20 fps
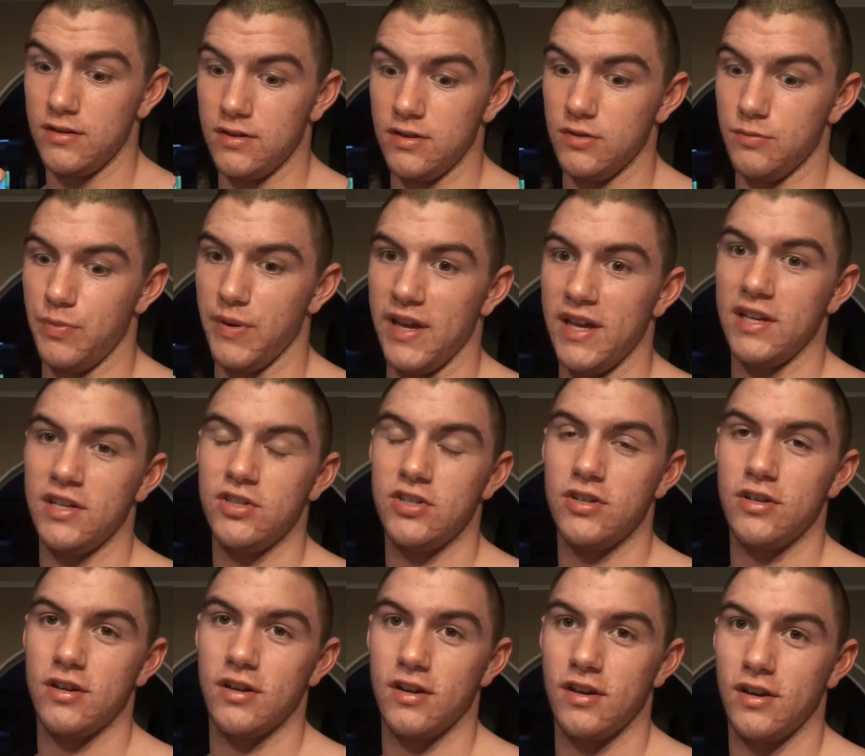you
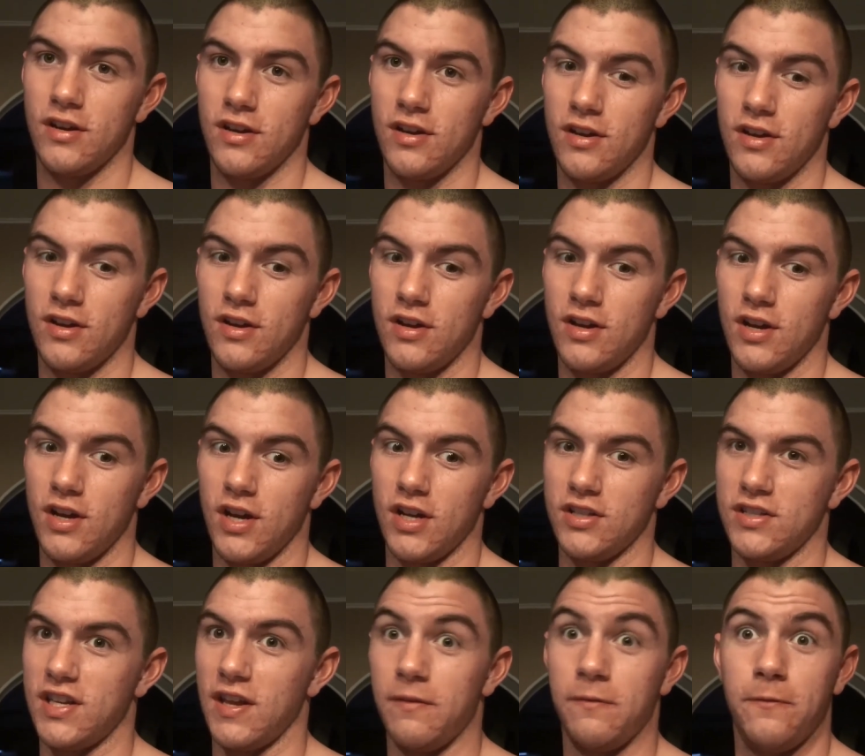binge
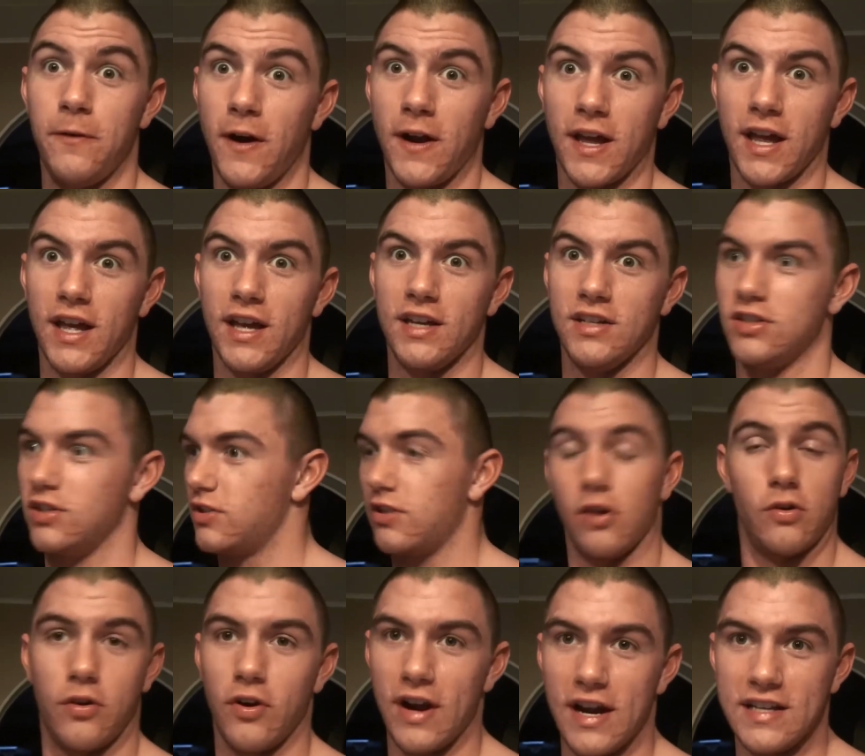and say fuck it and just
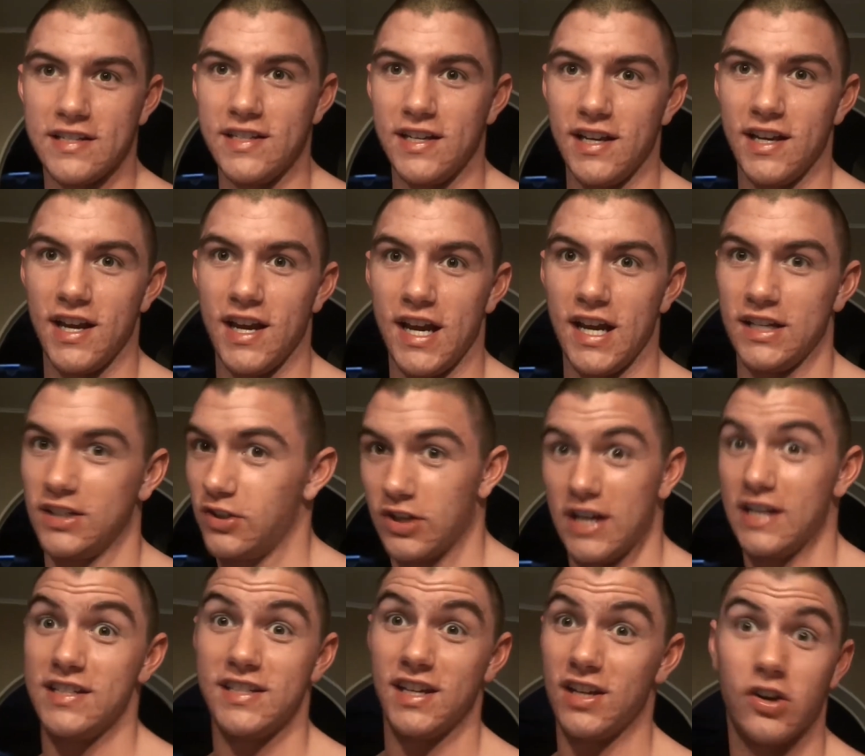go crazy and
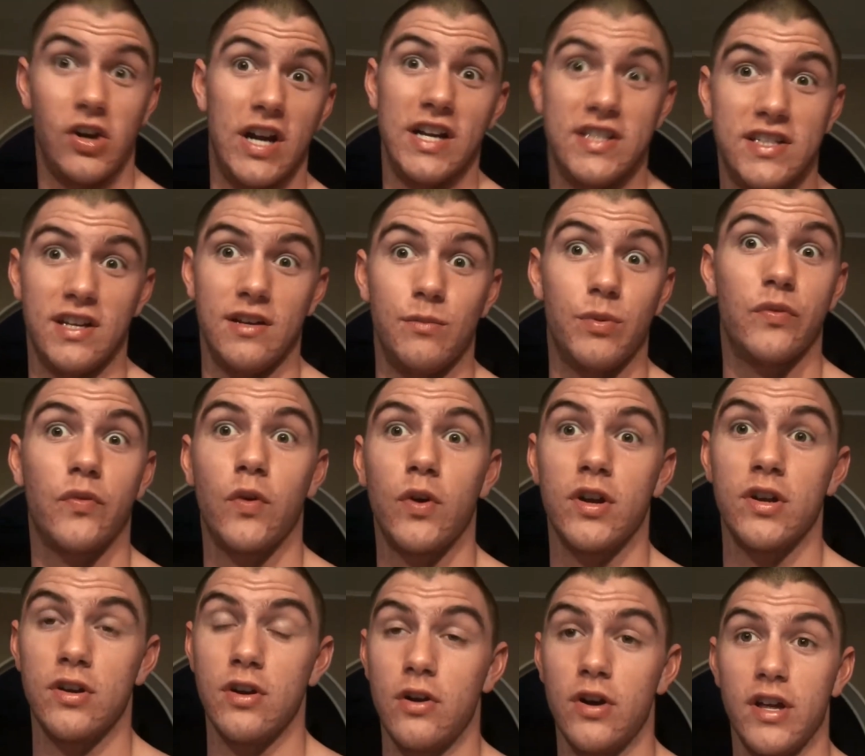crazy and crazy. Before
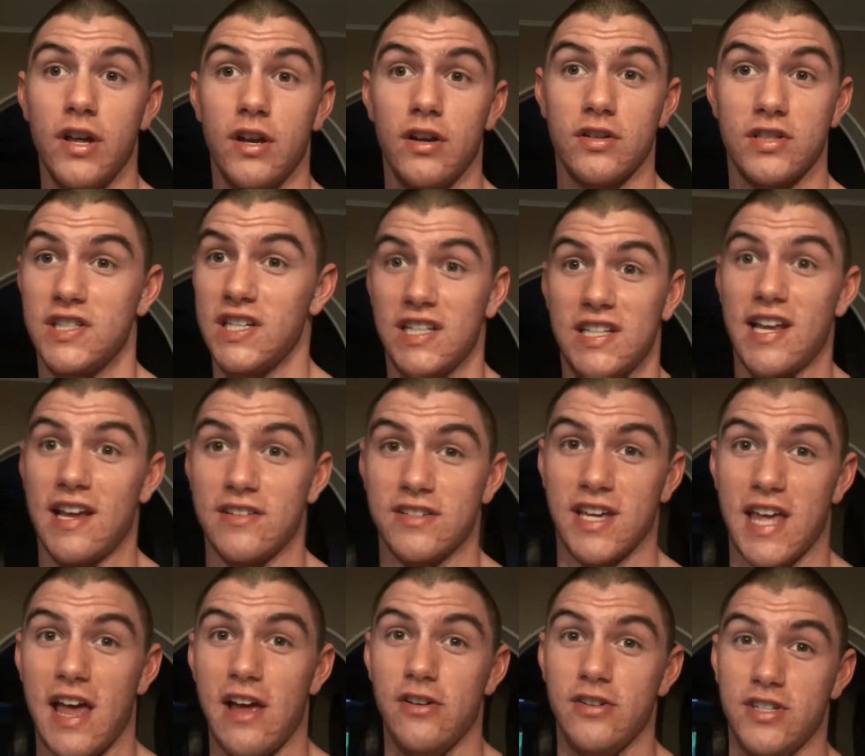you know it, you're 6,000
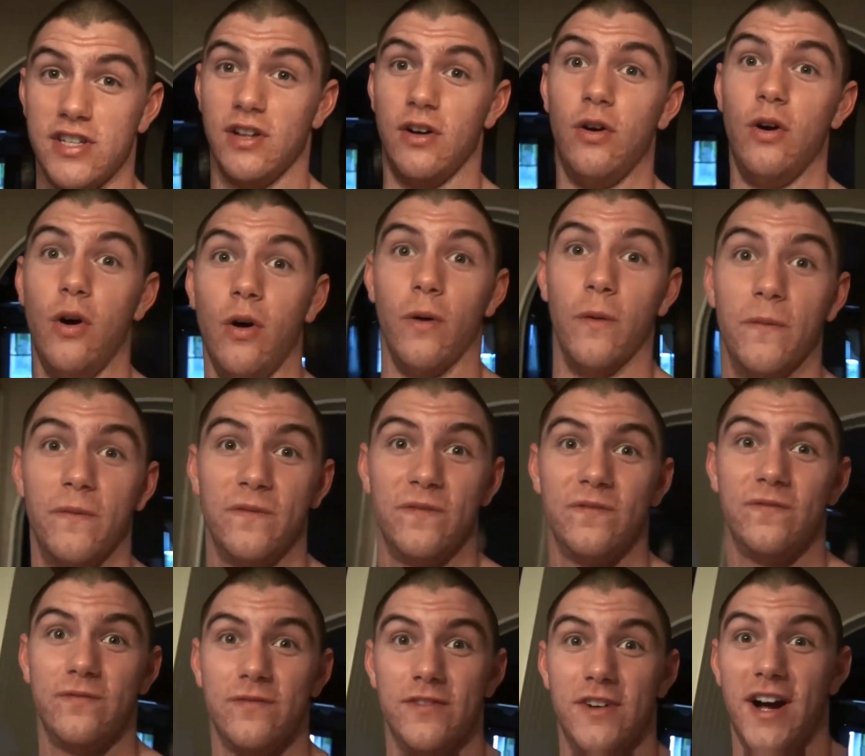calories in the hole,
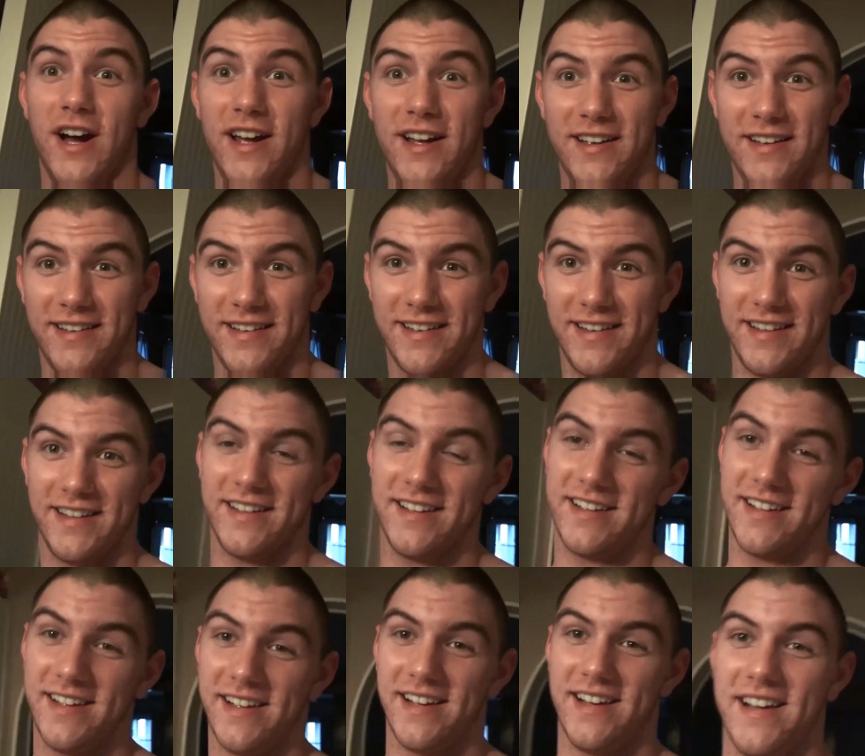right?
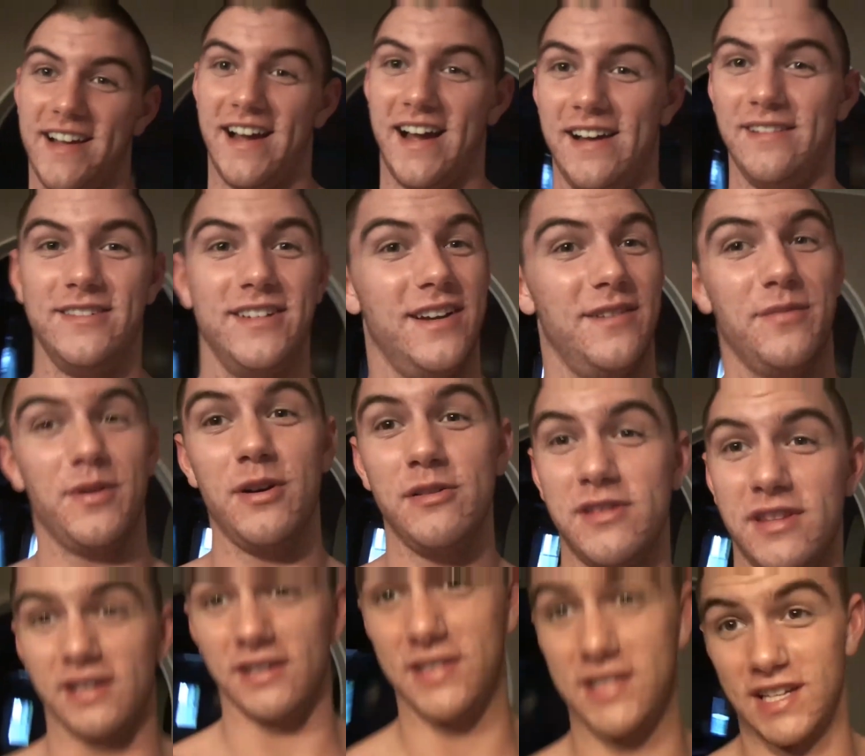I've done
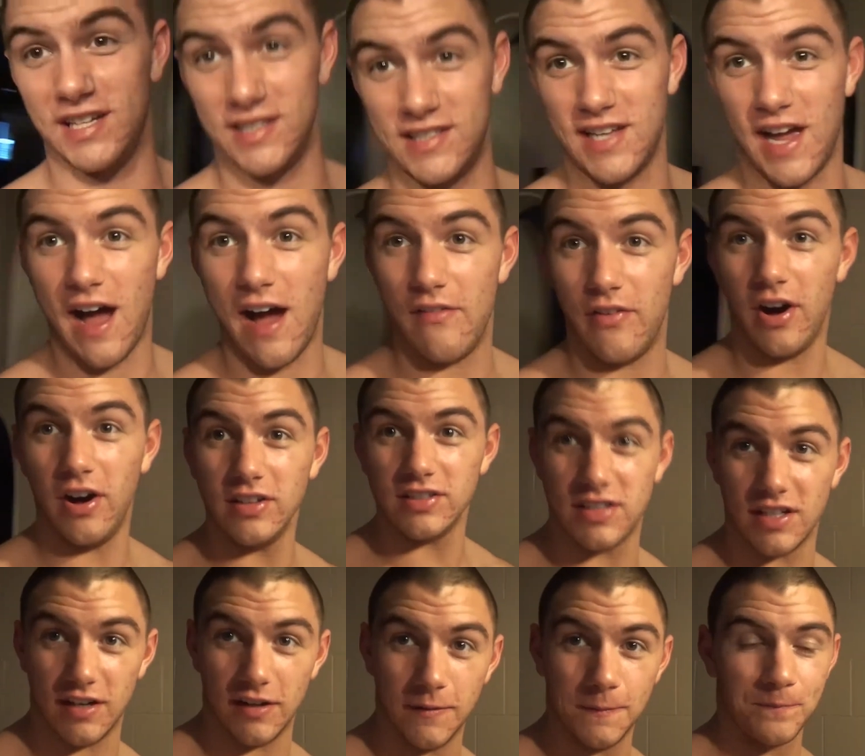both those things. I've
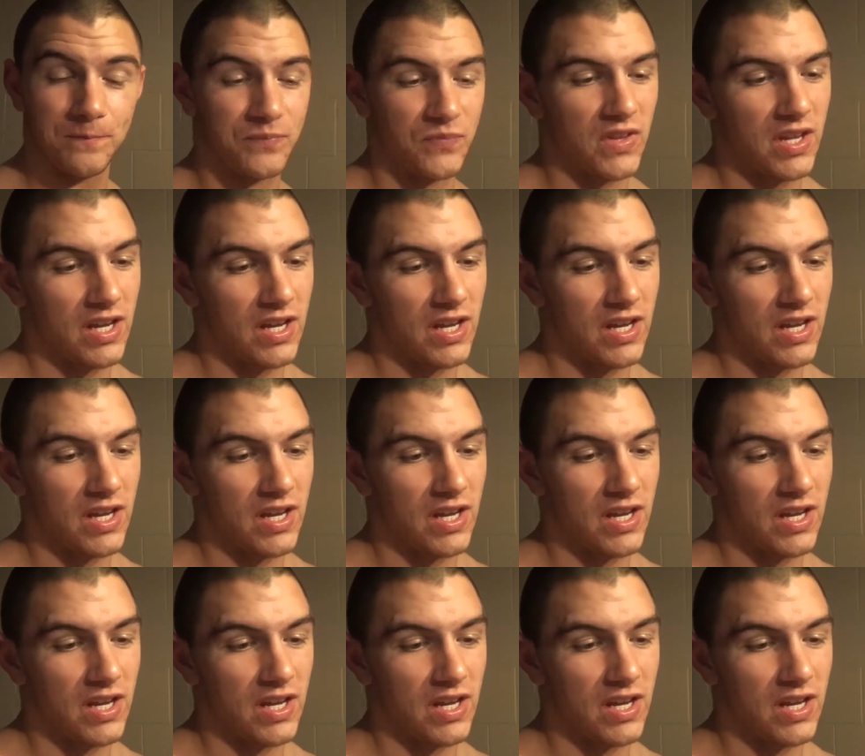also